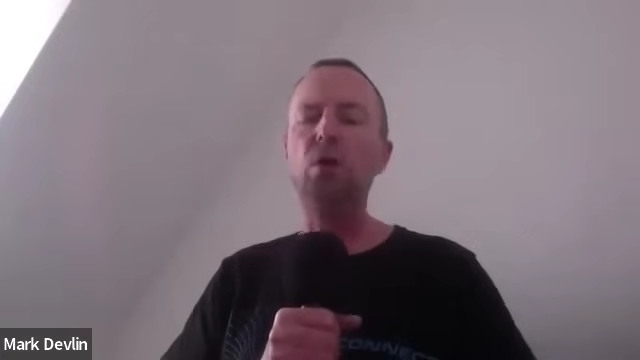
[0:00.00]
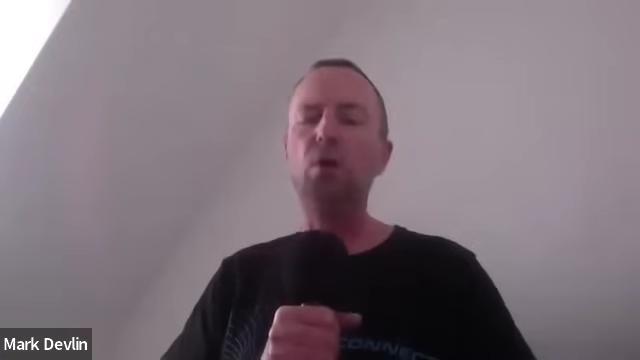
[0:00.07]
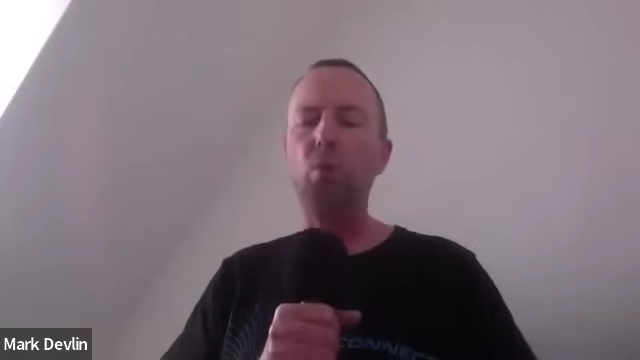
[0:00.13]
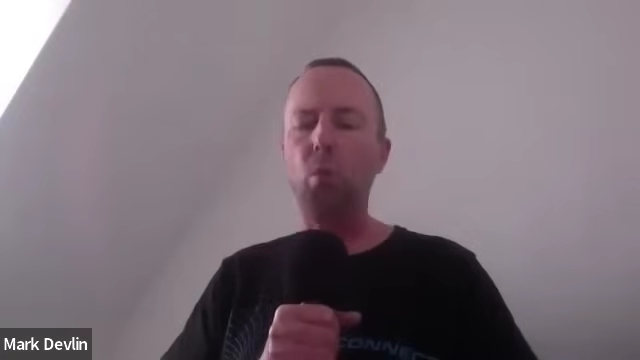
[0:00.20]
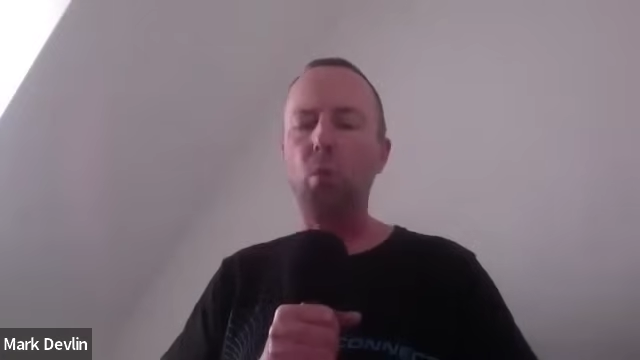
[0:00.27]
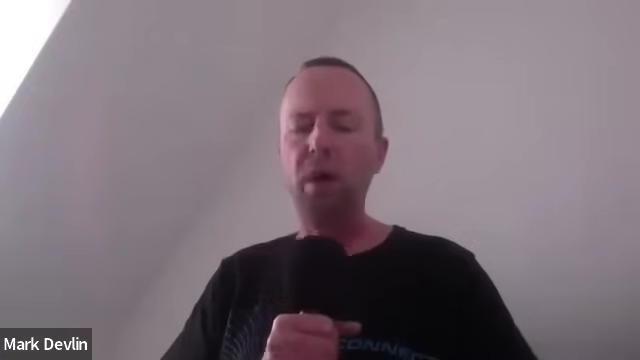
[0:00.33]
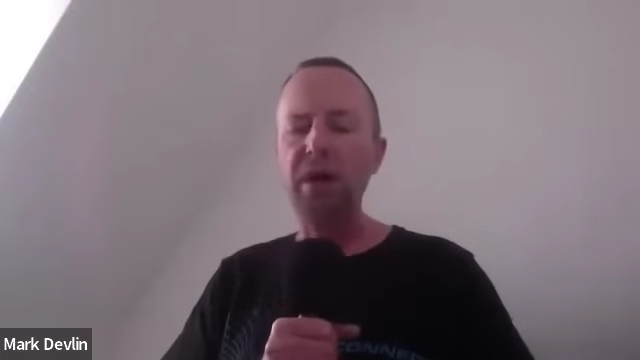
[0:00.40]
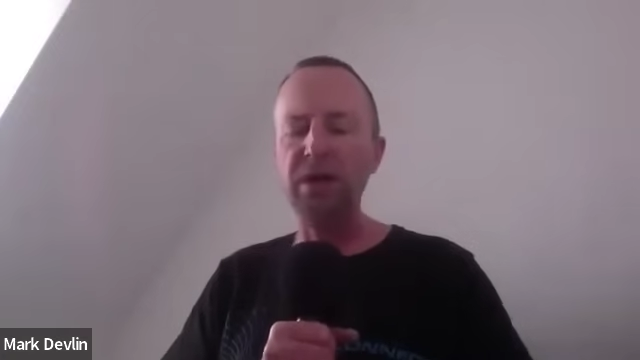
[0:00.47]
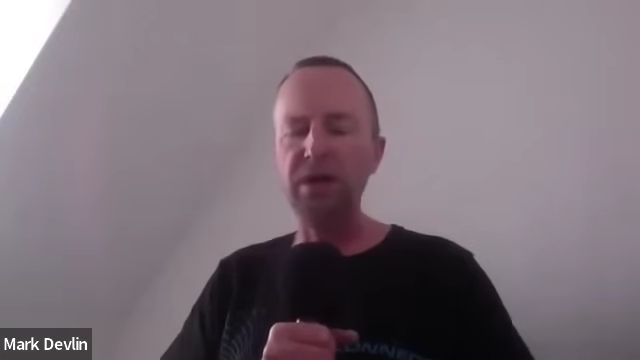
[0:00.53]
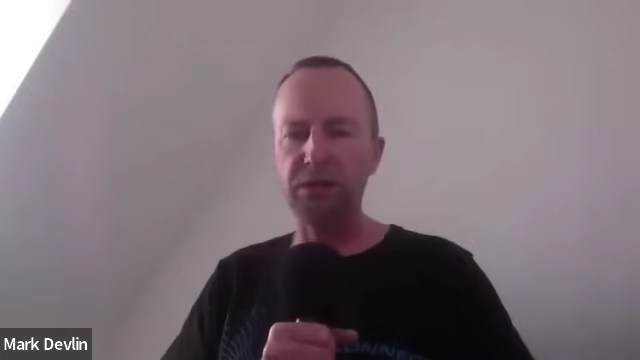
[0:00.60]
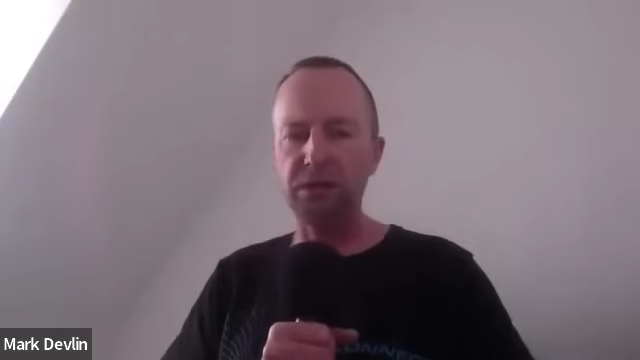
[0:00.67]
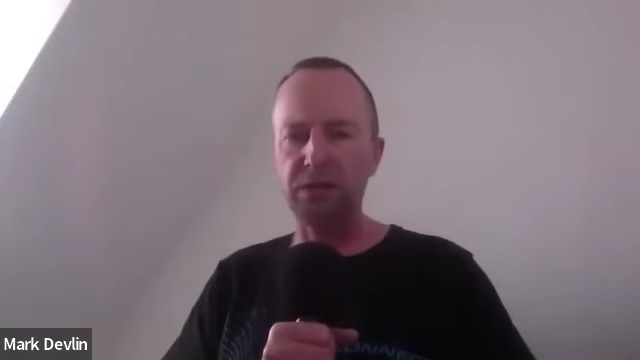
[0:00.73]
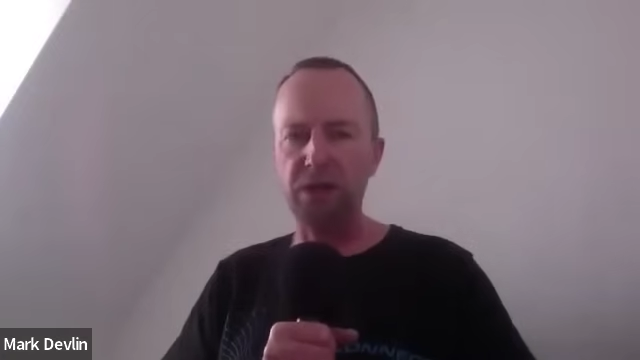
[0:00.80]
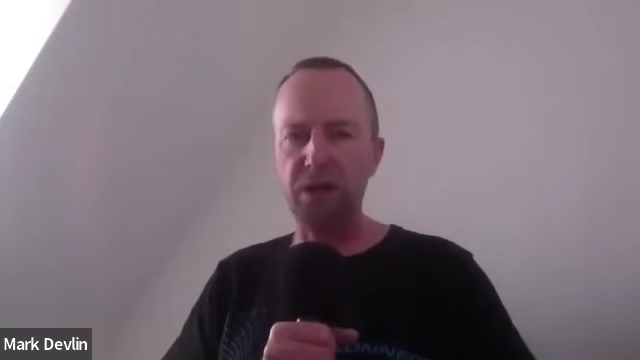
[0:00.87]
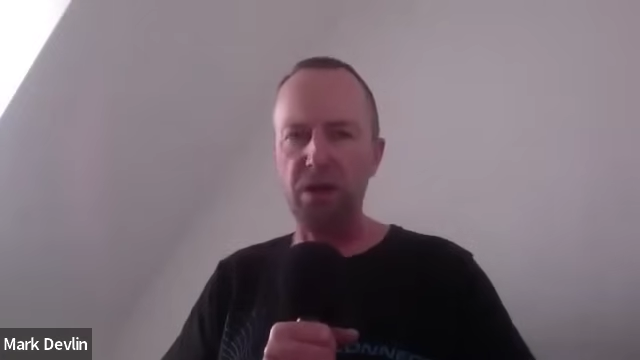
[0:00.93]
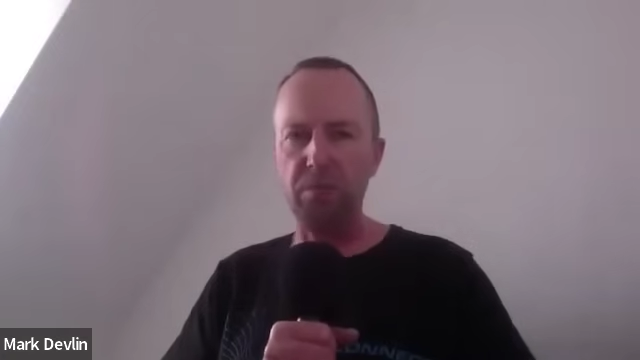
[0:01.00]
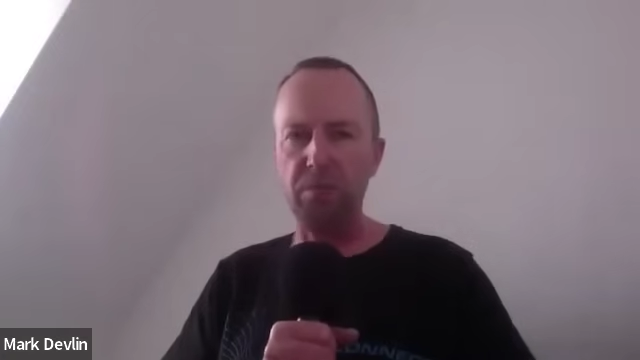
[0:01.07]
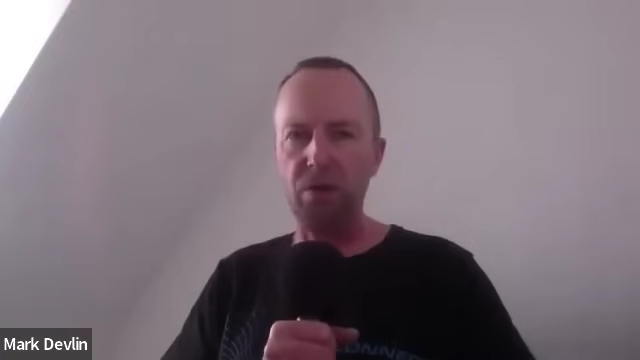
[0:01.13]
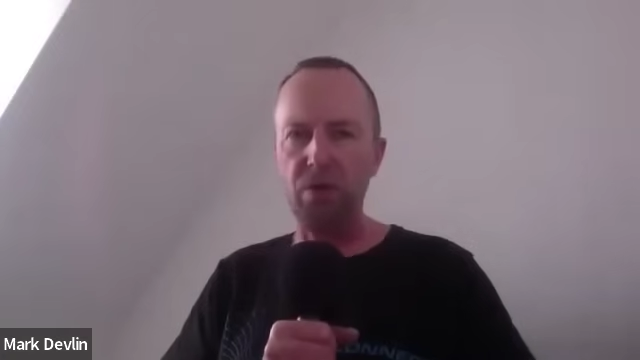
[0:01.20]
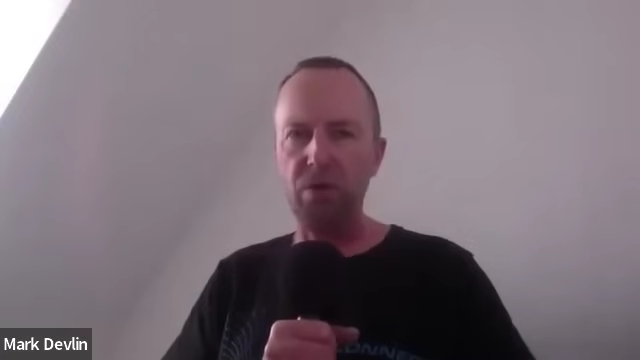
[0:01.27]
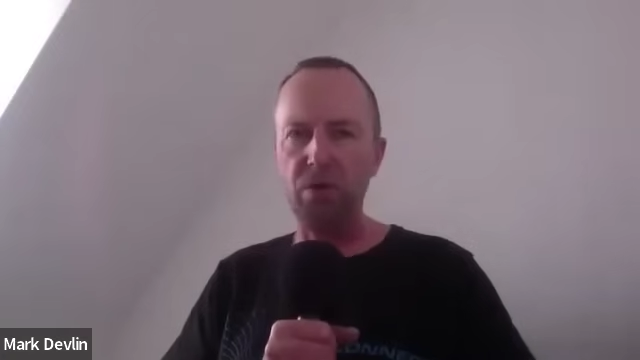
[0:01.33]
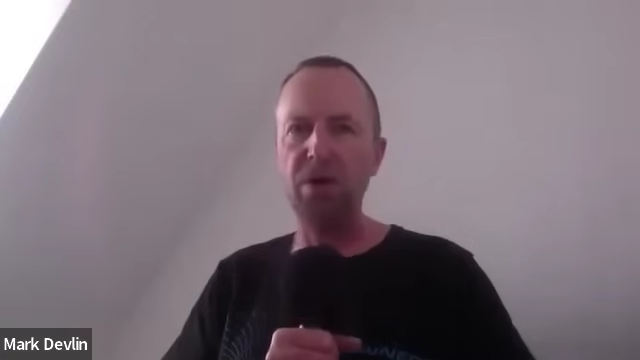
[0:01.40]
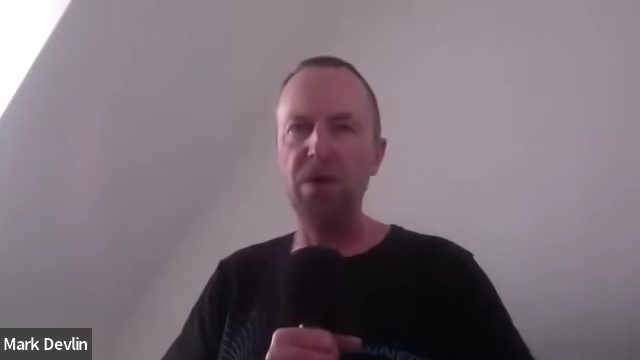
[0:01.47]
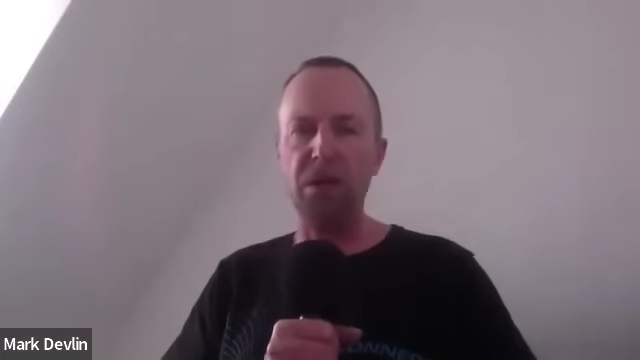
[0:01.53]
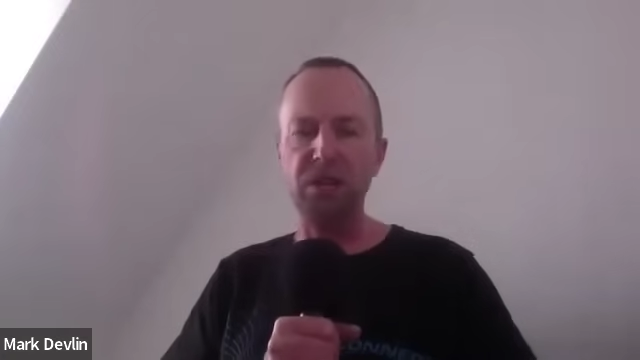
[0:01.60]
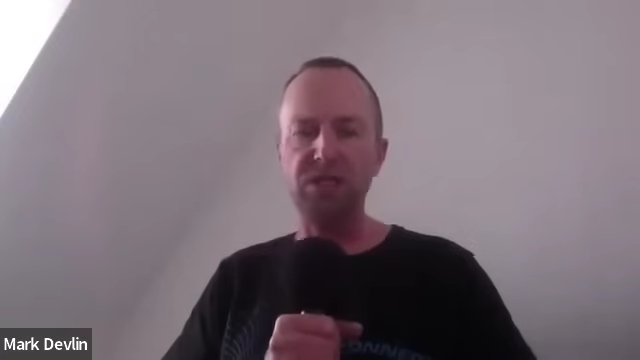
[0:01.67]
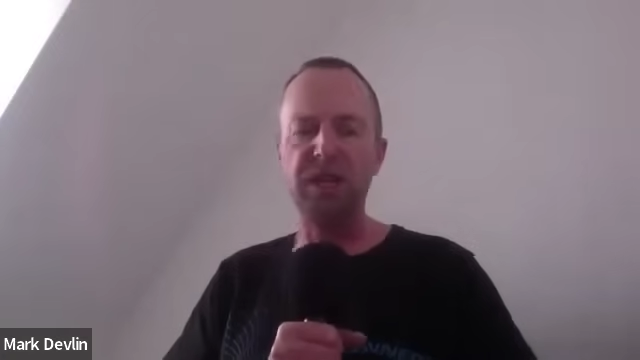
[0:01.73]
We could come out and